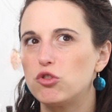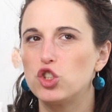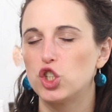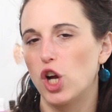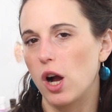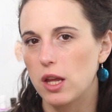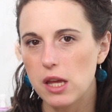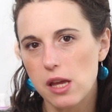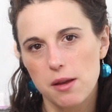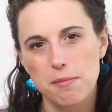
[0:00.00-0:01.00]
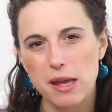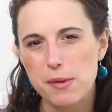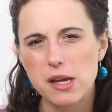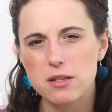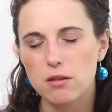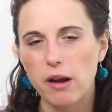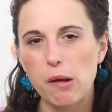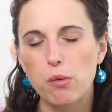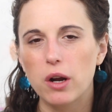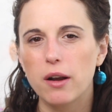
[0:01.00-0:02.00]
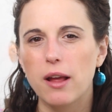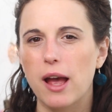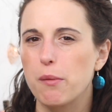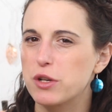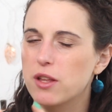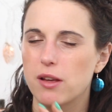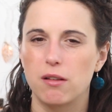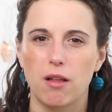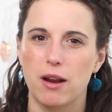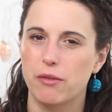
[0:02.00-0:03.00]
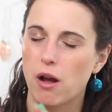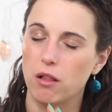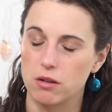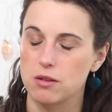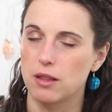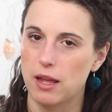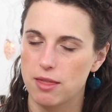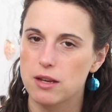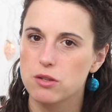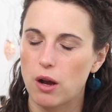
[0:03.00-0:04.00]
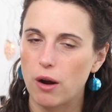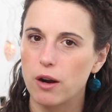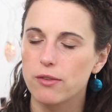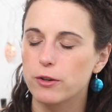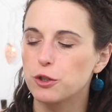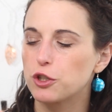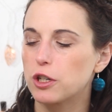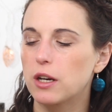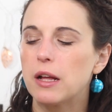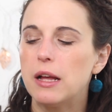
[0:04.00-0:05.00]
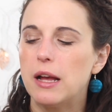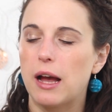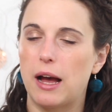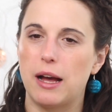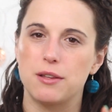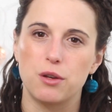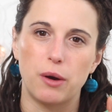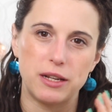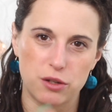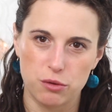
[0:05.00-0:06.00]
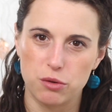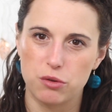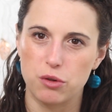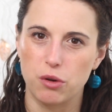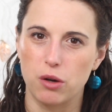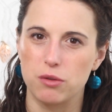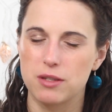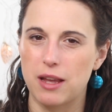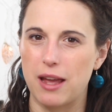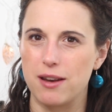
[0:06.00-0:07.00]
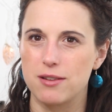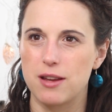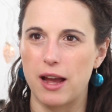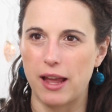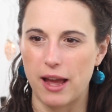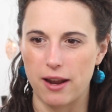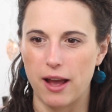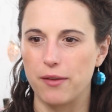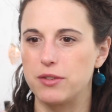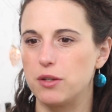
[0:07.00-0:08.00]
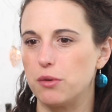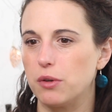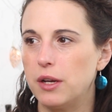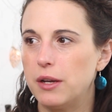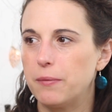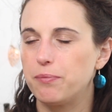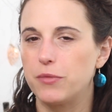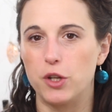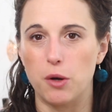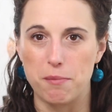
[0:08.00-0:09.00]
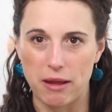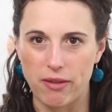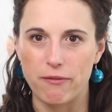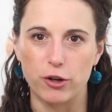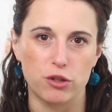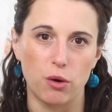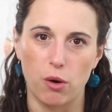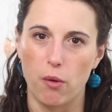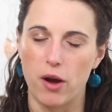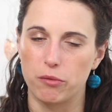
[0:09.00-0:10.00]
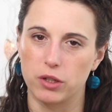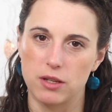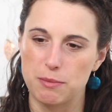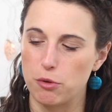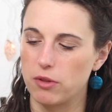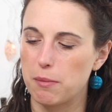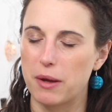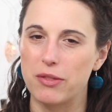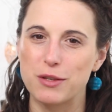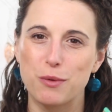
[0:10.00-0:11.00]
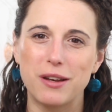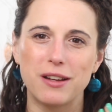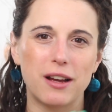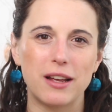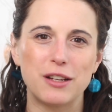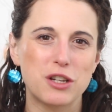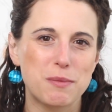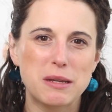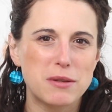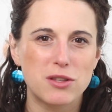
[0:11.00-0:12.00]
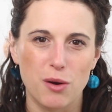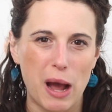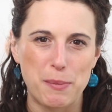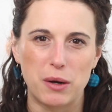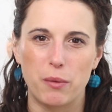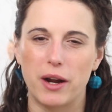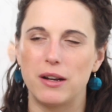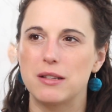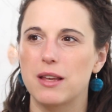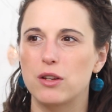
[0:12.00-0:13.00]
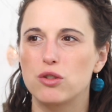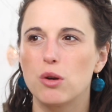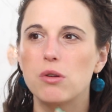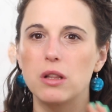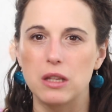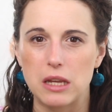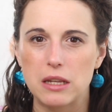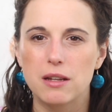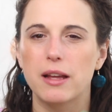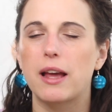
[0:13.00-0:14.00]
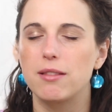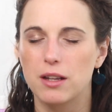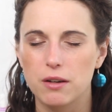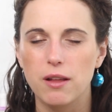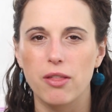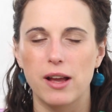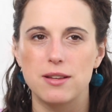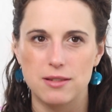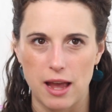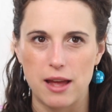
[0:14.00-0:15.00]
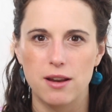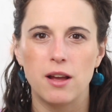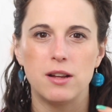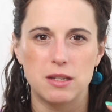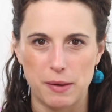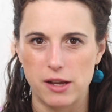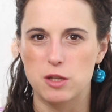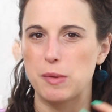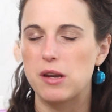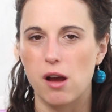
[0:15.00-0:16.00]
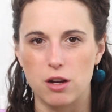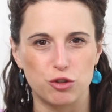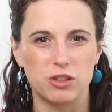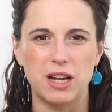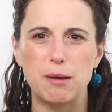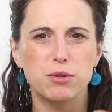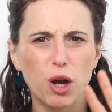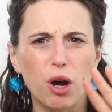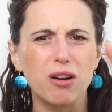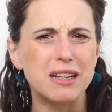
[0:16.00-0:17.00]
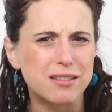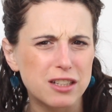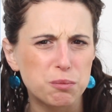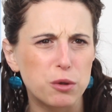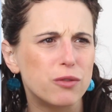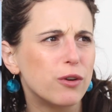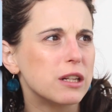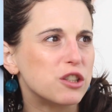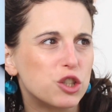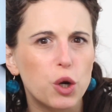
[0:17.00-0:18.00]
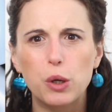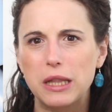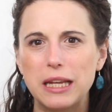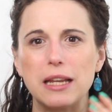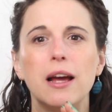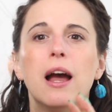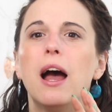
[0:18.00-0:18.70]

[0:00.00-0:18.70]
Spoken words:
chalky, maybe is the right word, which I think a lot of colors like this are for sure. So I do 2 coats, and I kind of have to, you know, make that first coat go on really smoothly. But this one, it just makes me so happy to wear it. It's like so clean. Like I literally think I said to my husband 100 times, oh, isn't this beautiful? It's so clean.